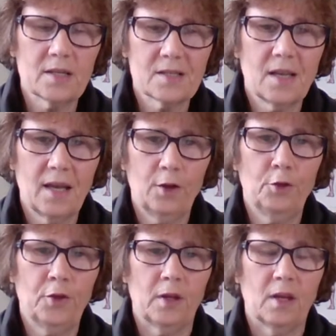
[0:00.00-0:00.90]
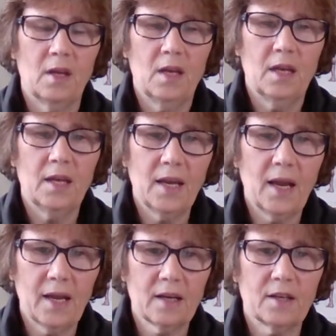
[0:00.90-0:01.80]
stay healthy and
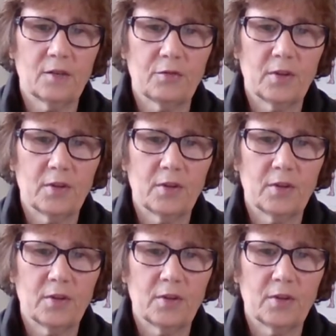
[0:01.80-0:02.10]
active.